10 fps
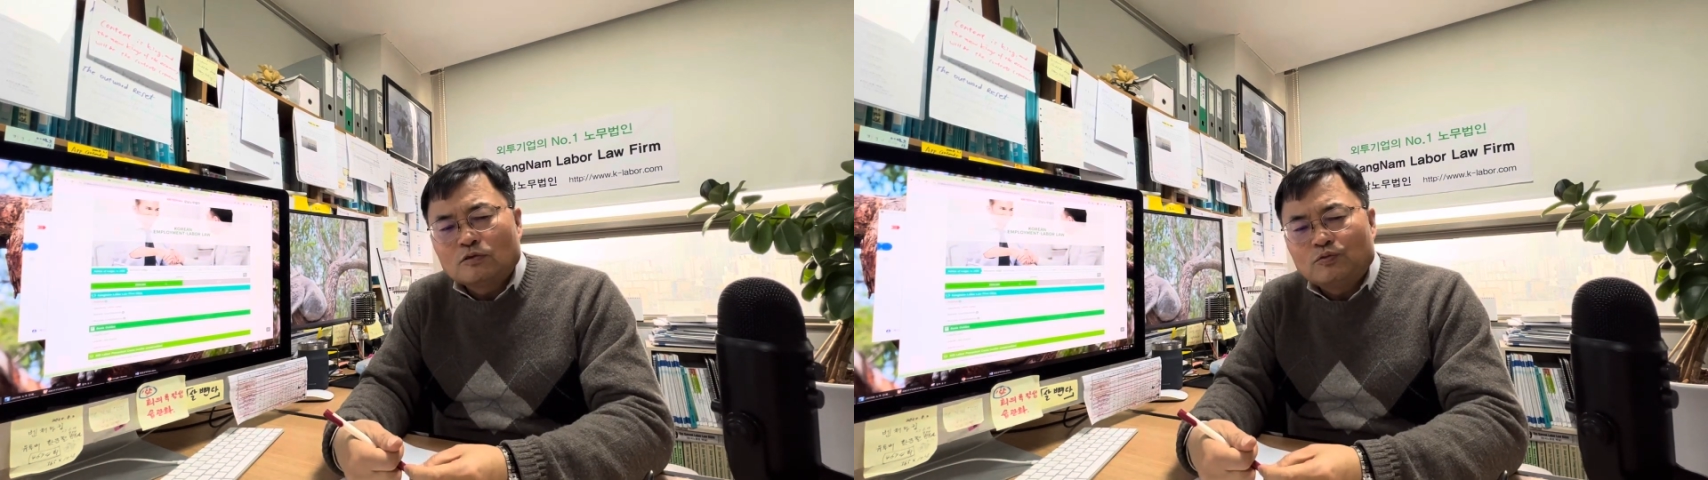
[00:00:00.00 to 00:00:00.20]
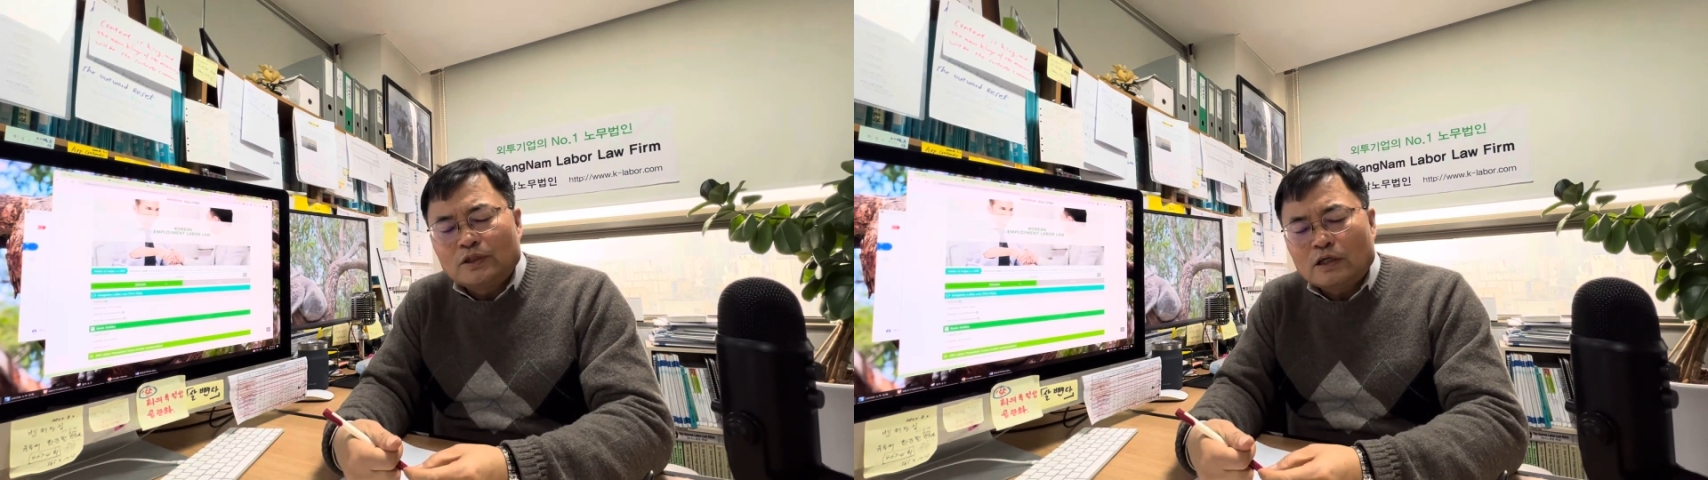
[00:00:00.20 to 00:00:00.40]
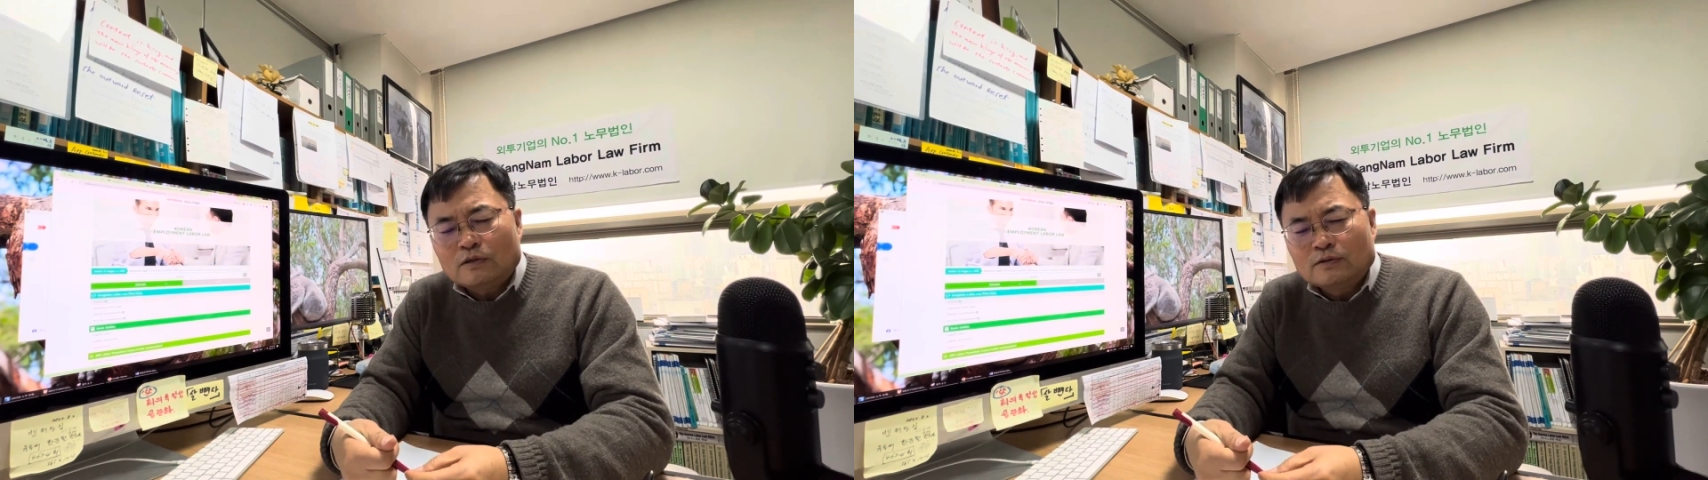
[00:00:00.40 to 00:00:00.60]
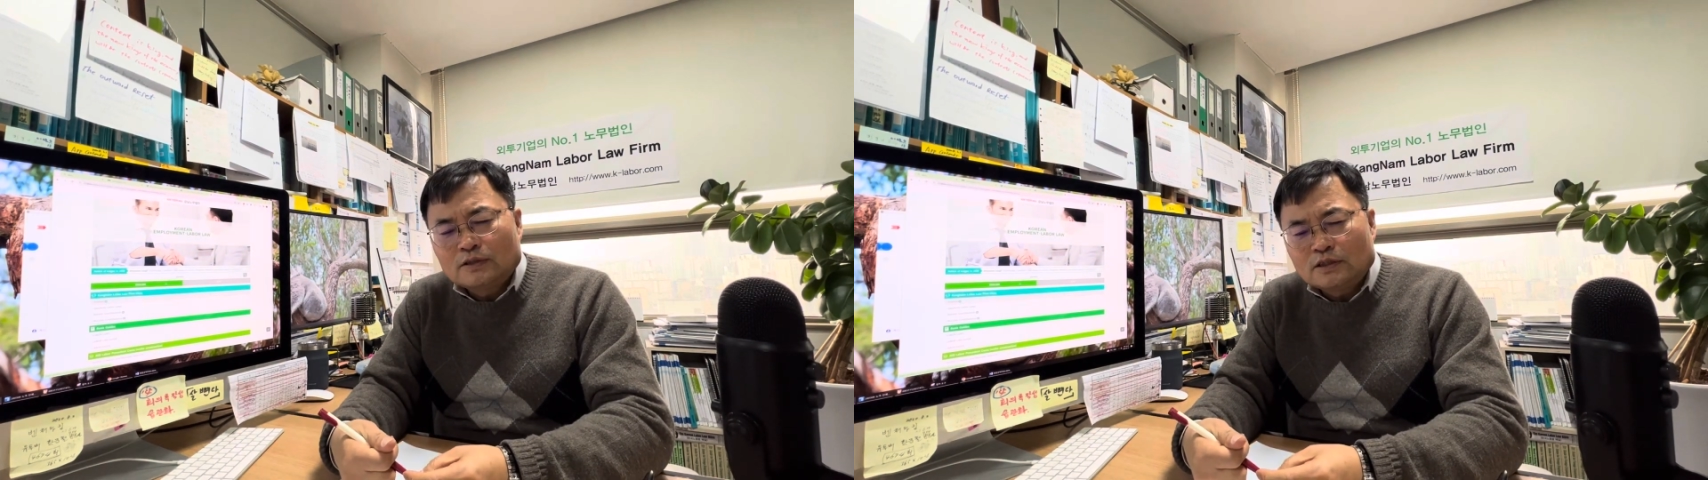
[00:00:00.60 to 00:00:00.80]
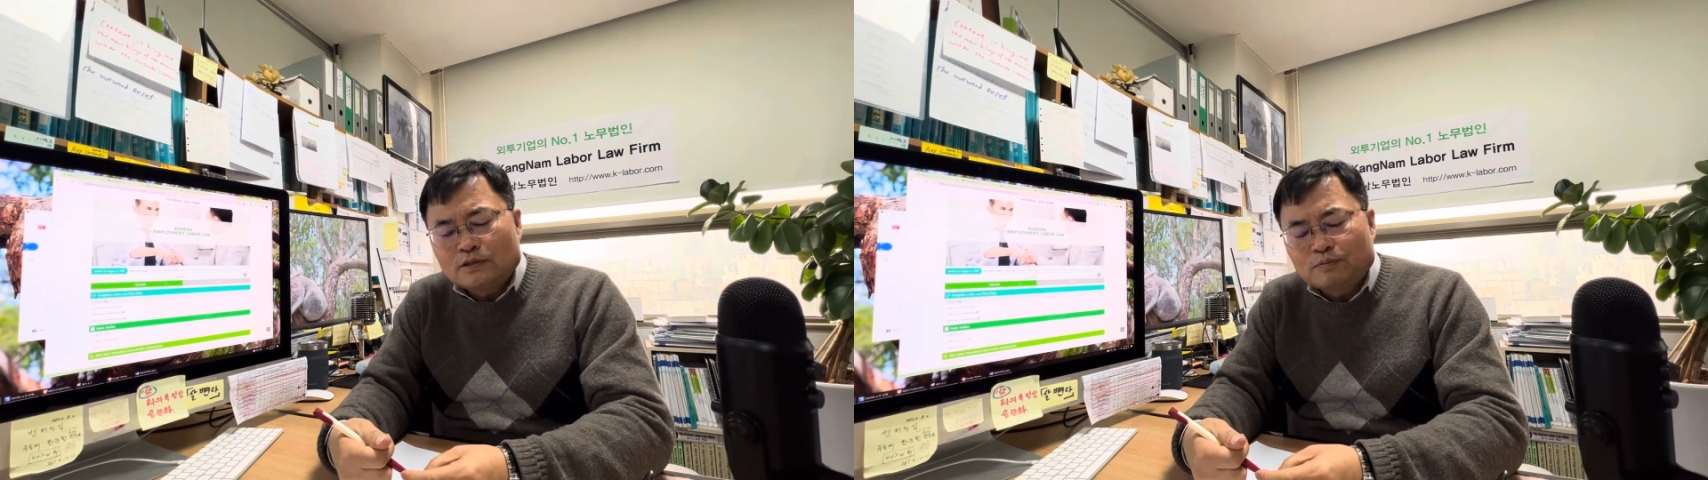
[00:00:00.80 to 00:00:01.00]
without
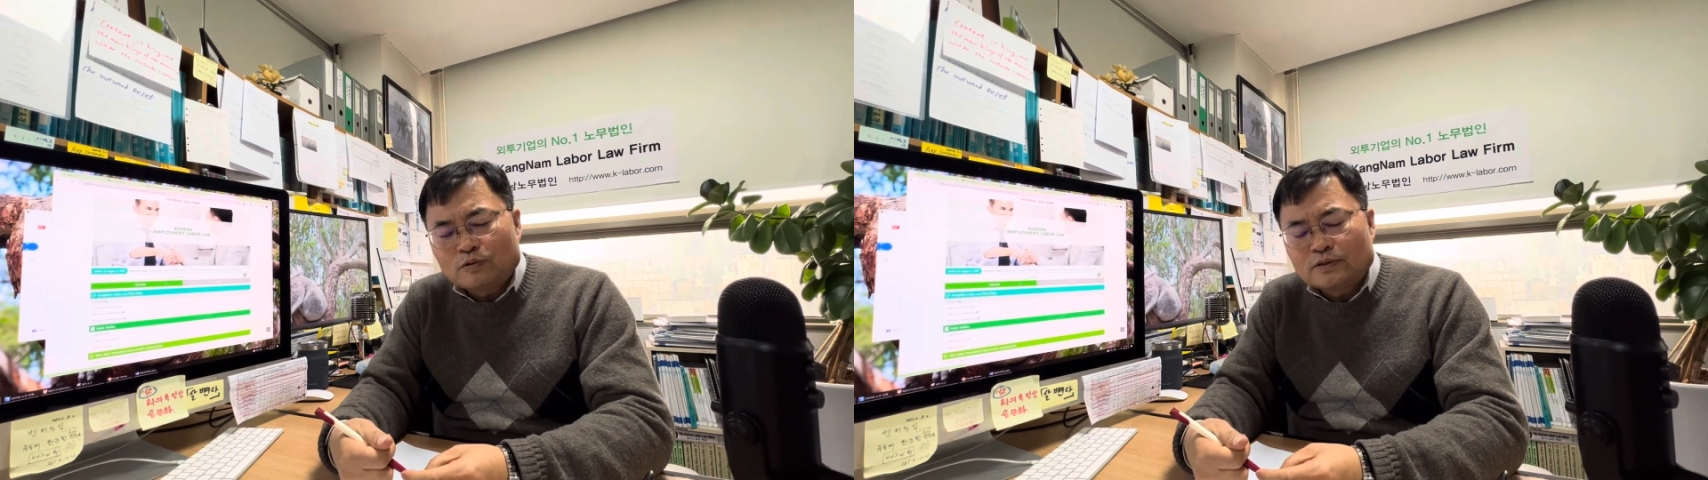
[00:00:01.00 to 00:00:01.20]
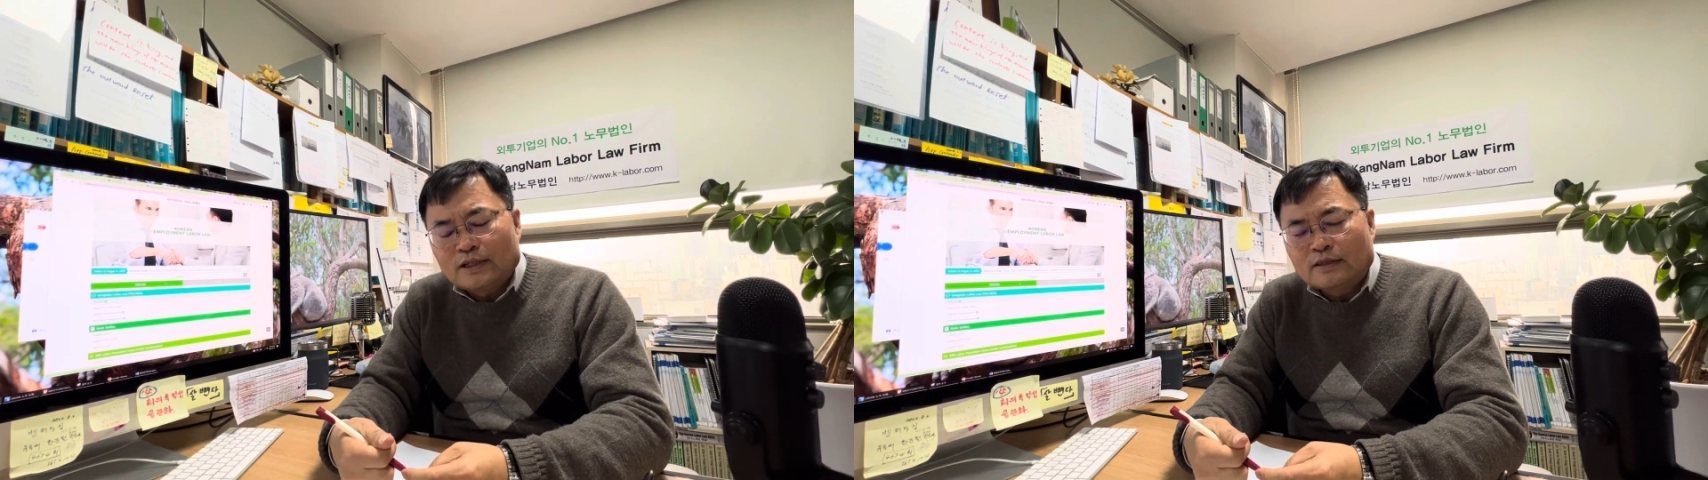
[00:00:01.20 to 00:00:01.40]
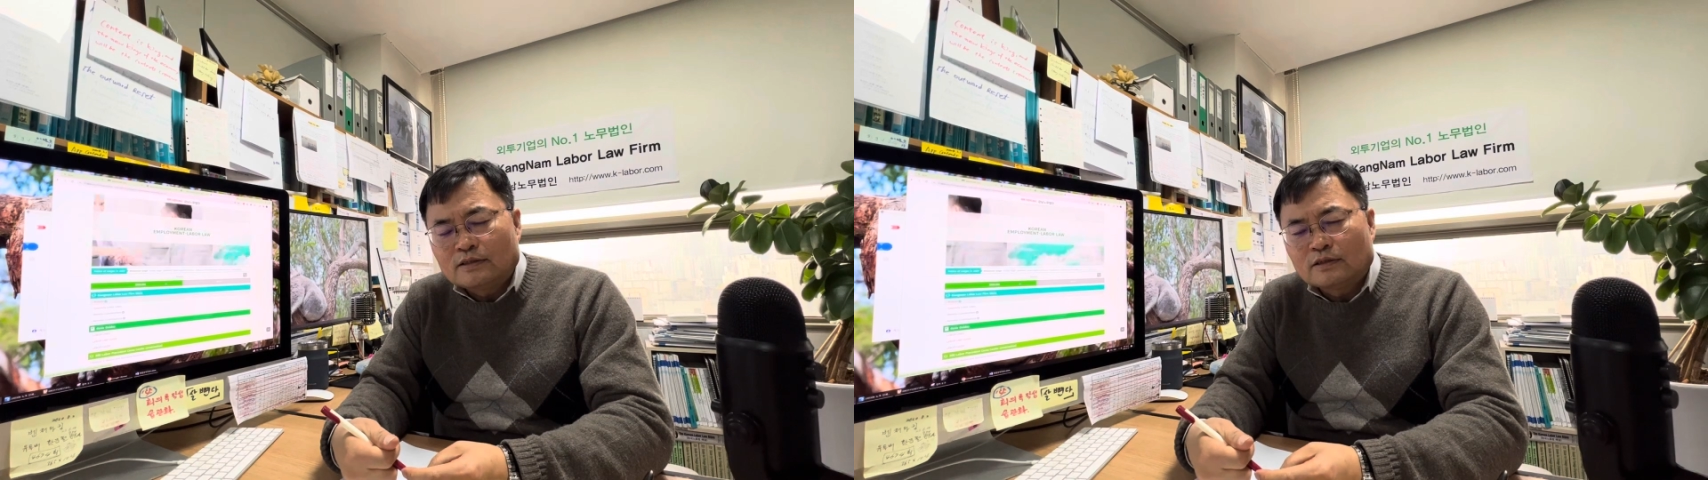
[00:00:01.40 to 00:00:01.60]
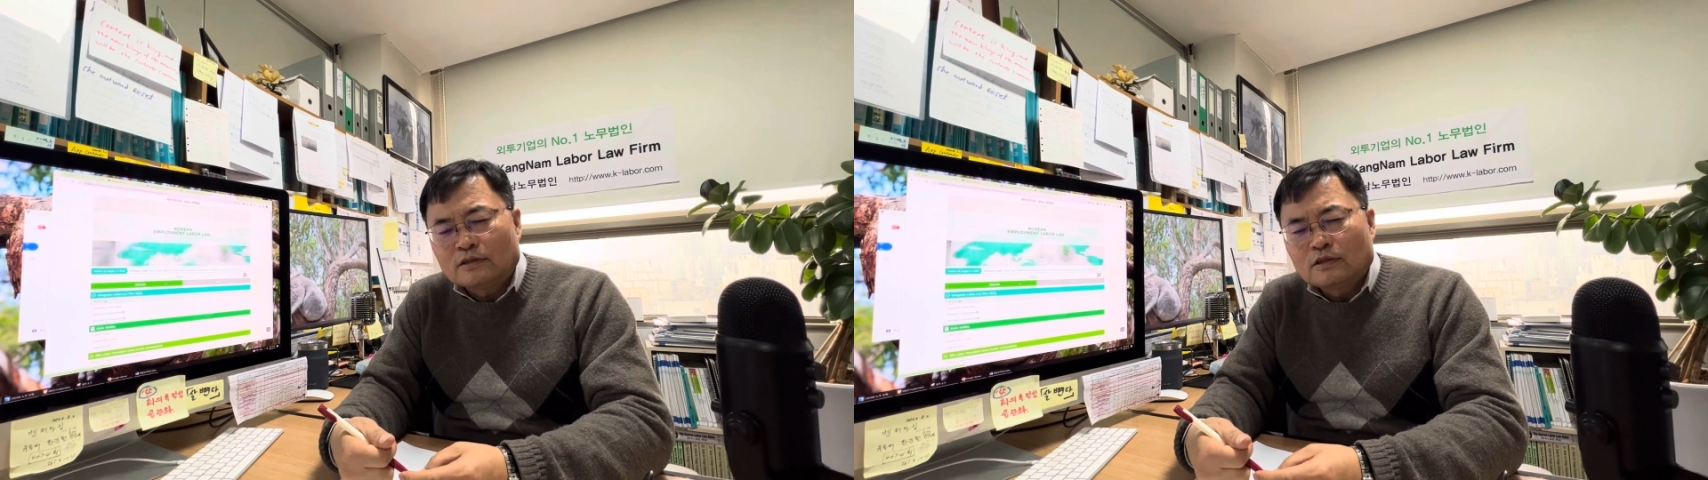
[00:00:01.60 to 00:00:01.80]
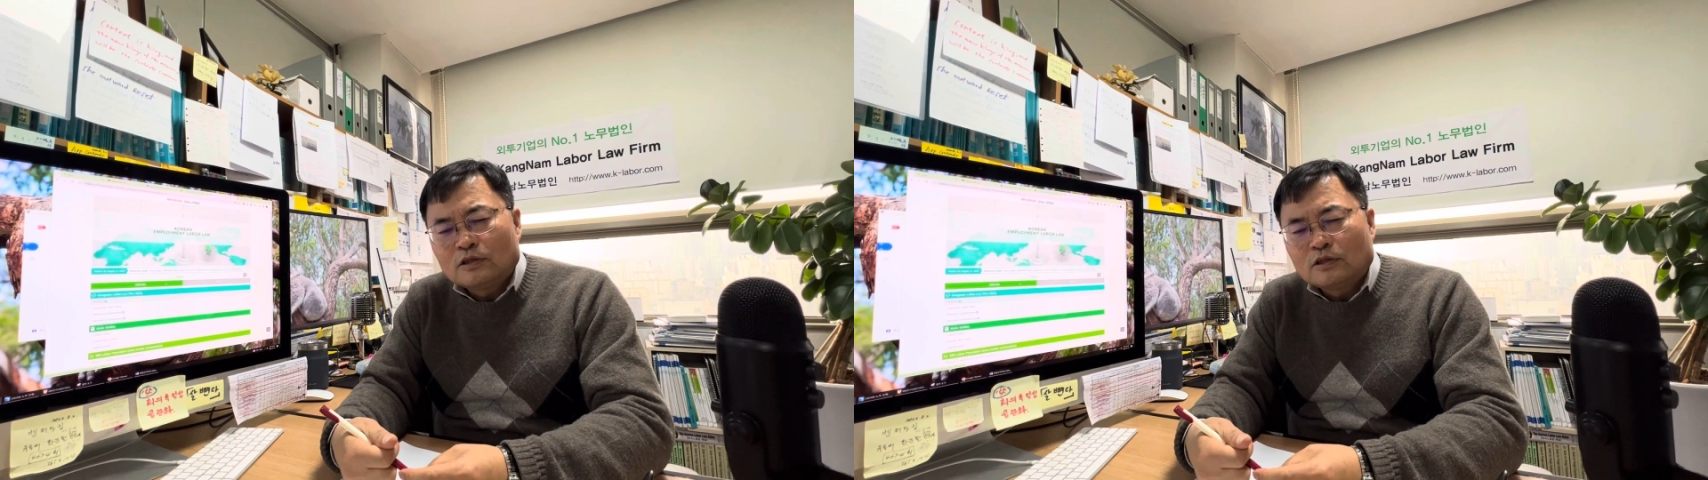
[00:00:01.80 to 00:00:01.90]
such a process, uh,